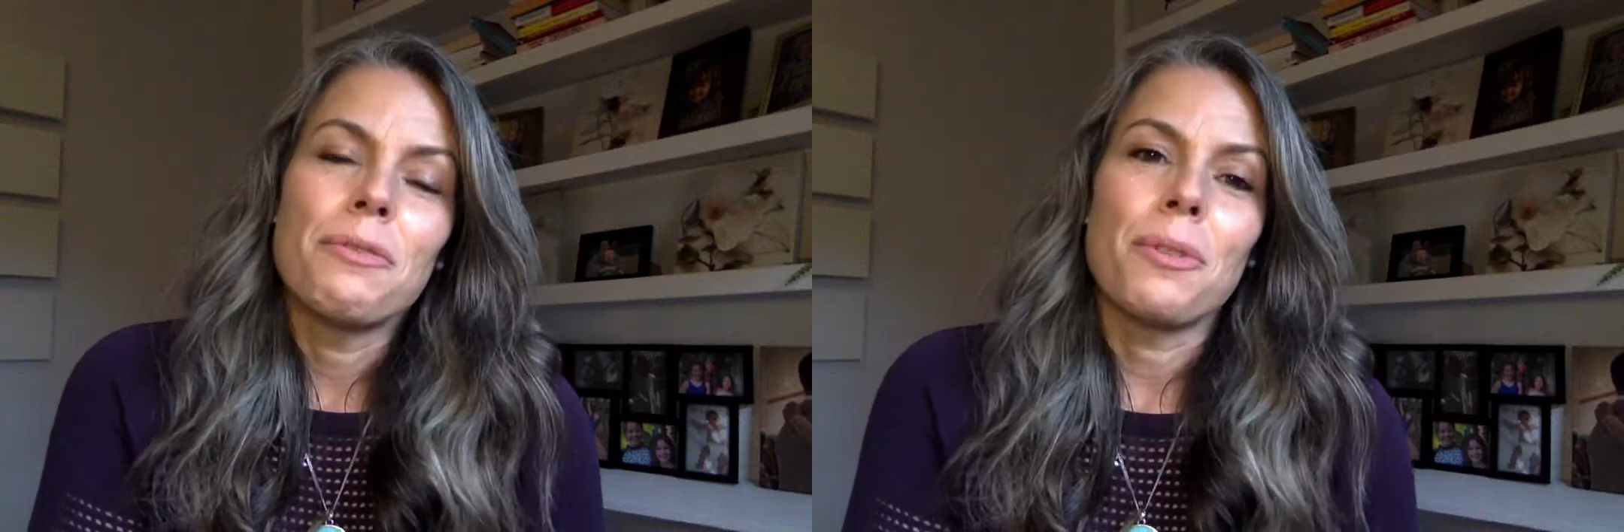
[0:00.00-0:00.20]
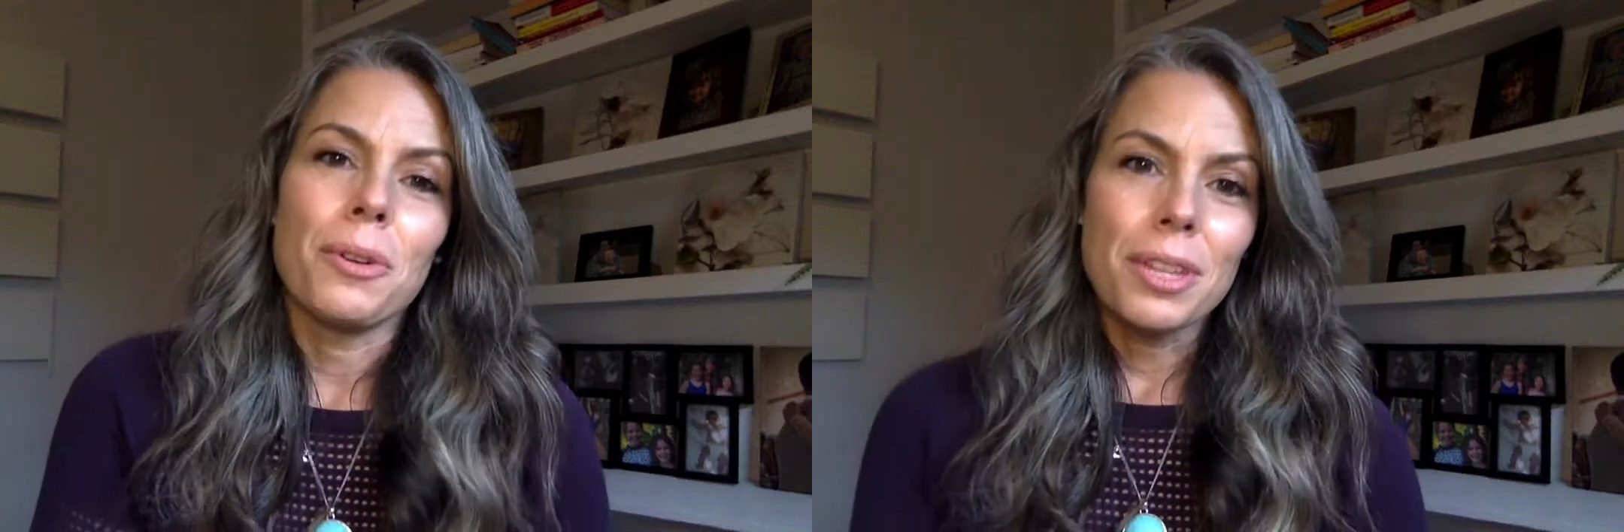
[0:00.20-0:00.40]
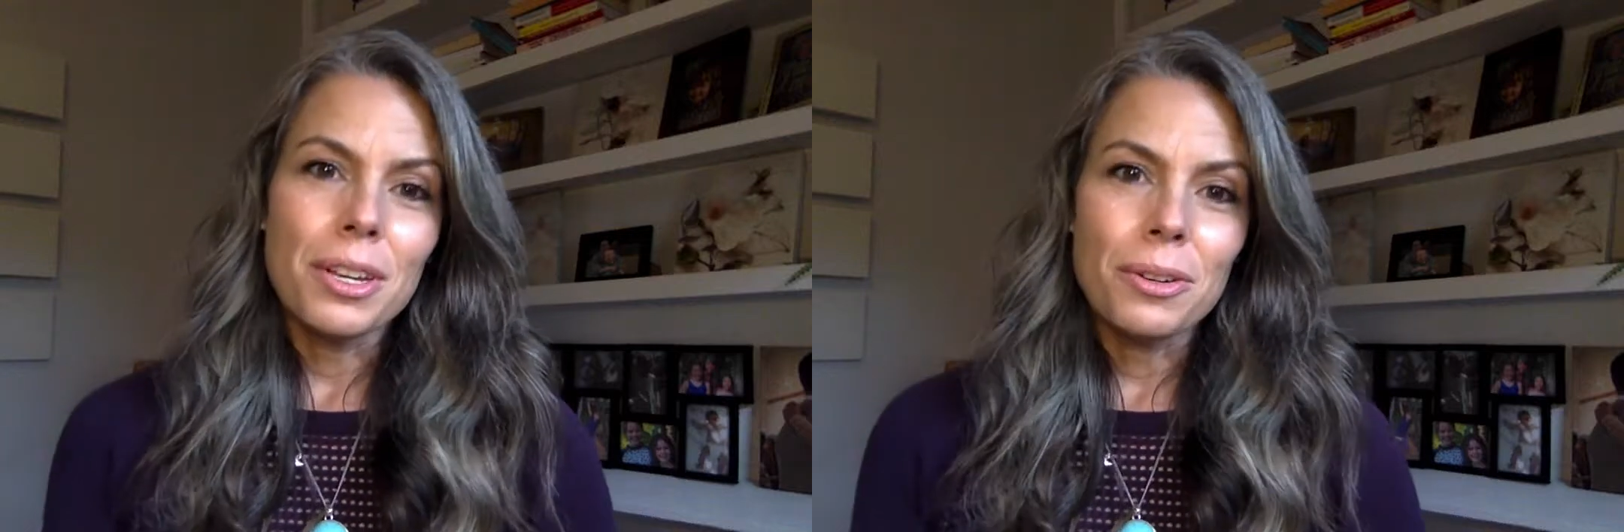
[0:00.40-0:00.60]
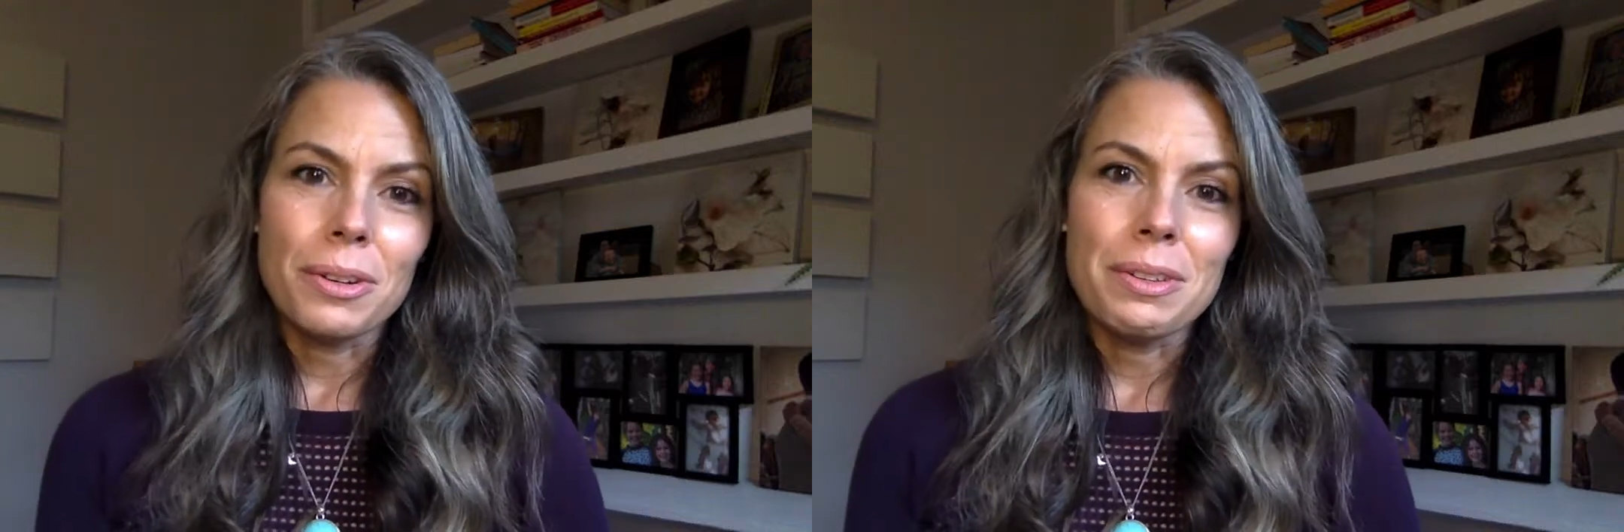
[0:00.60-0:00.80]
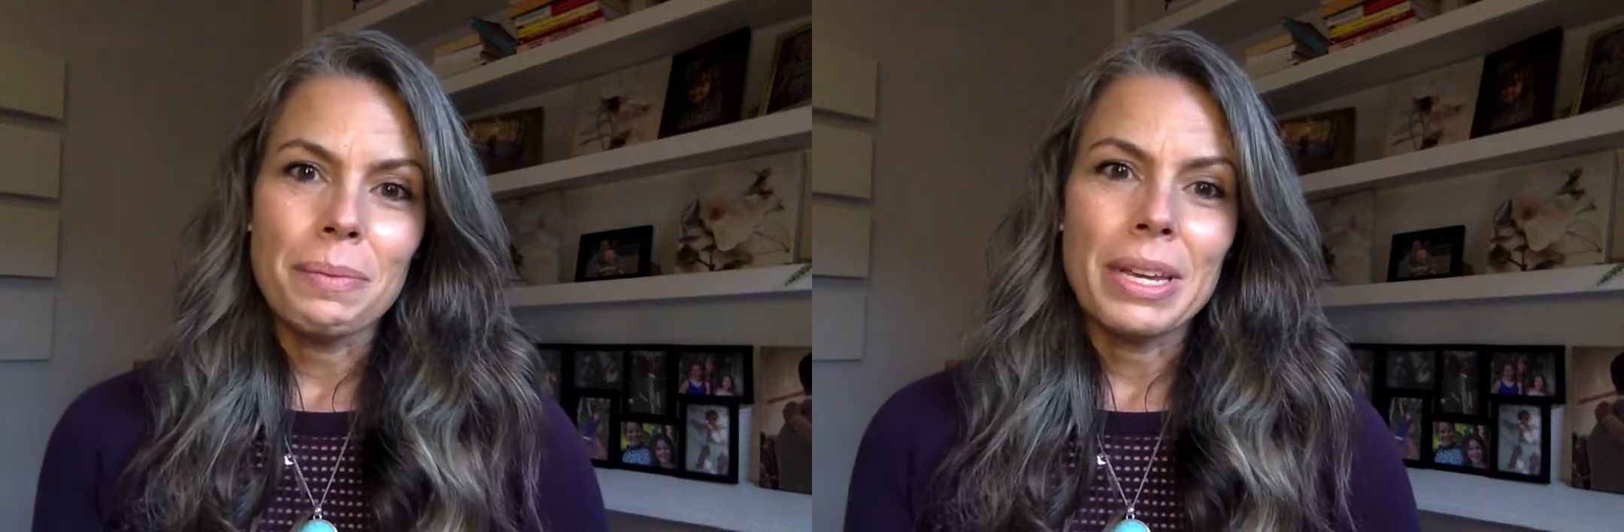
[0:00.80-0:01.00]
for the
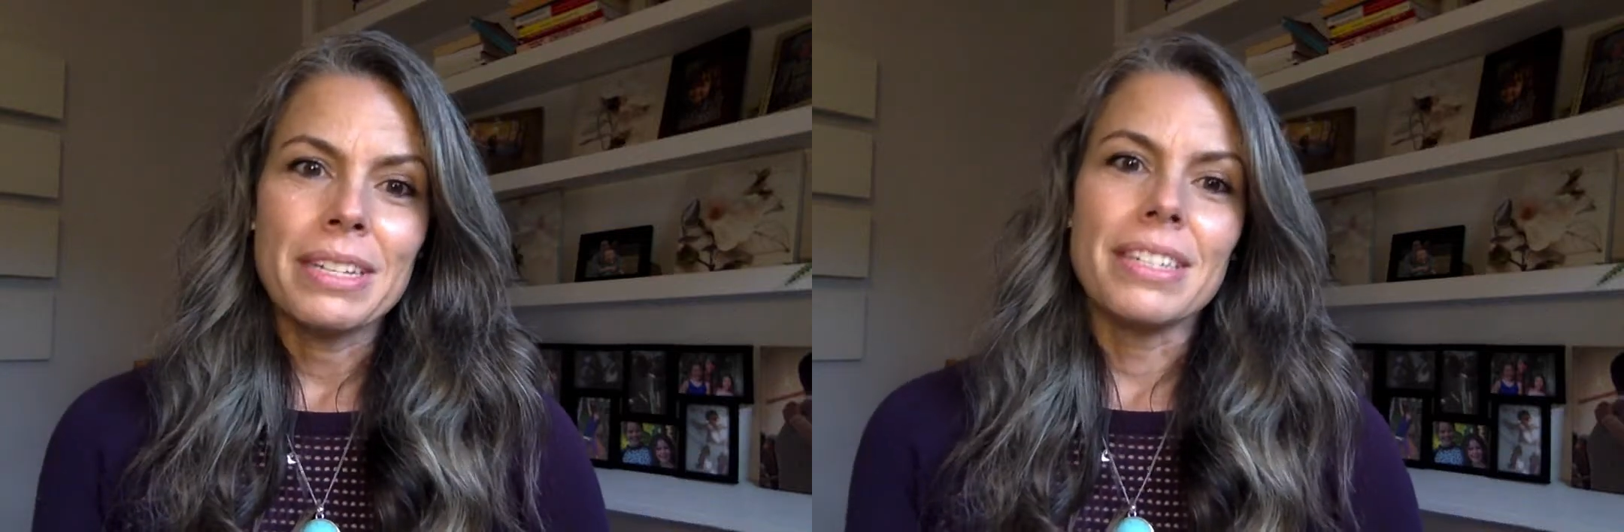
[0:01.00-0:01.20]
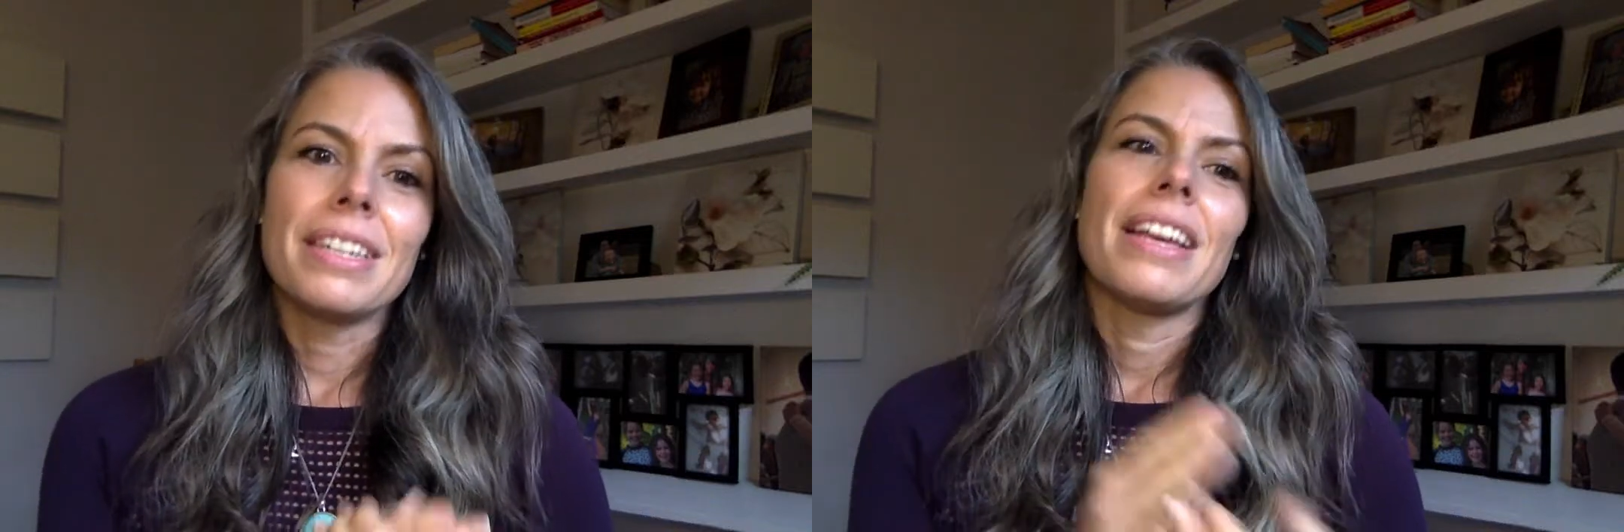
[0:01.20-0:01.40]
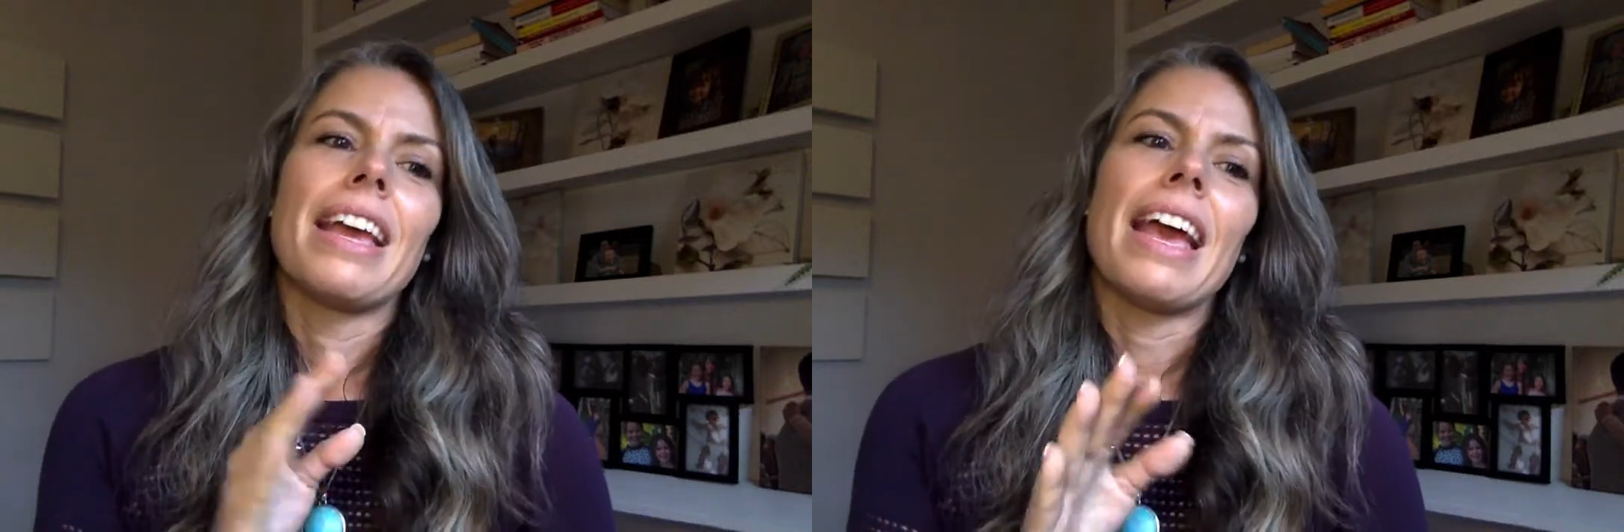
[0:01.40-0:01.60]
agreement,